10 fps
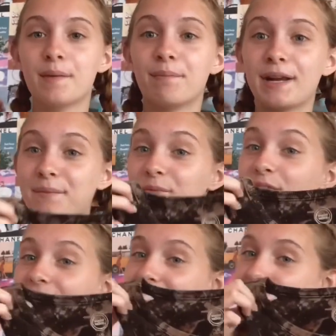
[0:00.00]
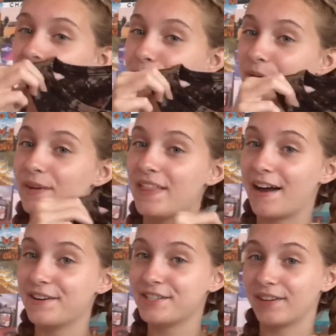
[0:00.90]
but I'm really happy with how
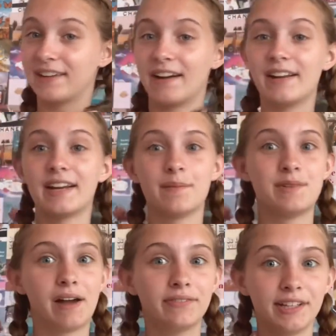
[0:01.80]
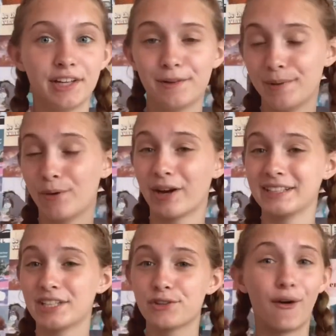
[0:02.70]
it turned out, and I'm definitely going to be wearing
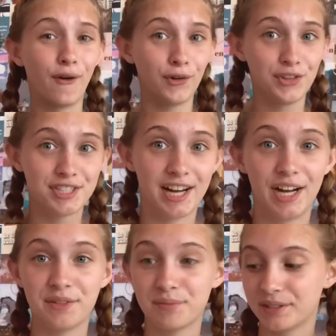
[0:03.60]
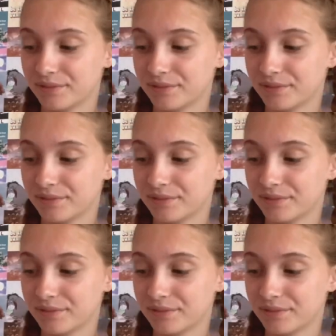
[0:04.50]
this all the time.